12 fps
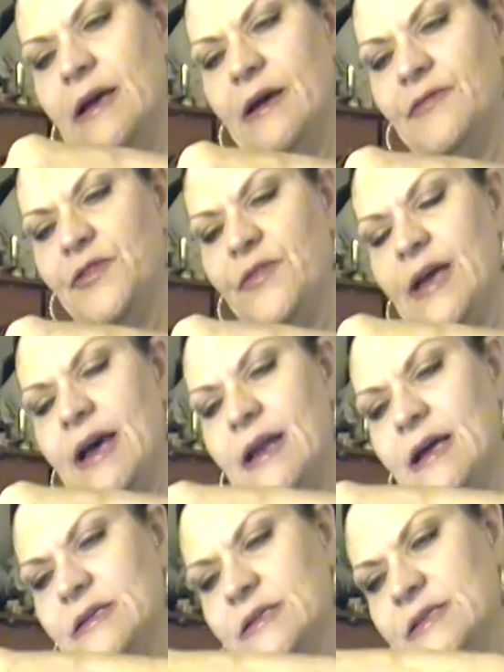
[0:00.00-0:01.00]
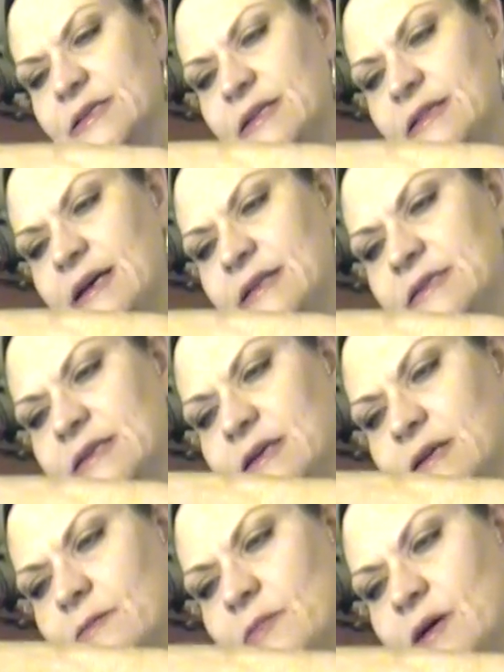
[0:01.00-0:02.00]
after that, I just said, that's
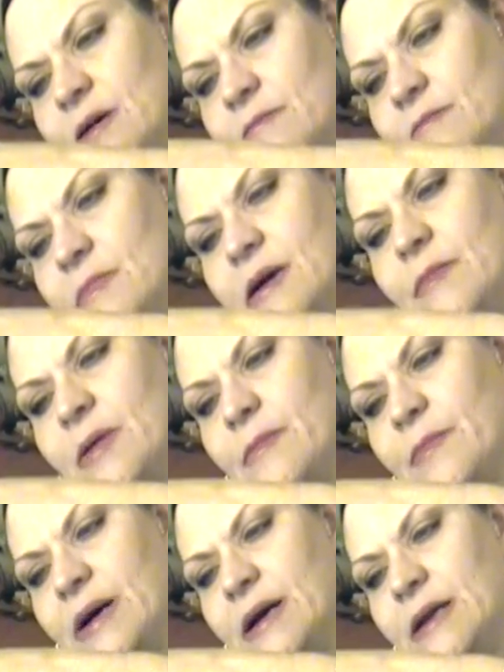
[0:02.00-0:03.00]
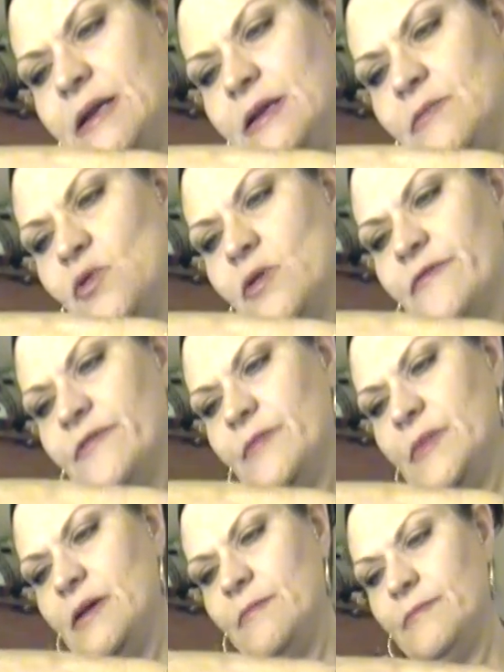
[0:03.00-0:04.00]
it. I'm not buying any more
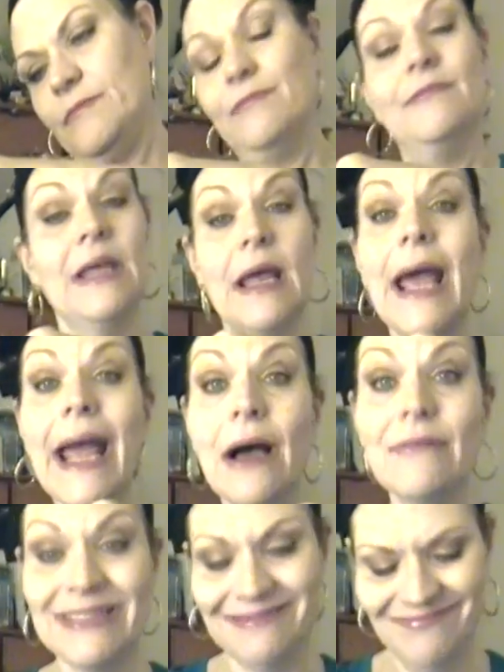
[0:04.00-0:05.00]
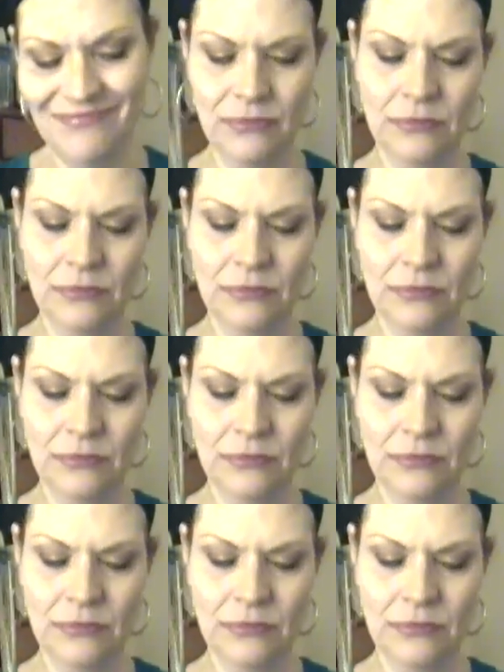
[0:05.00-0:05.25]
from them. And I haven't.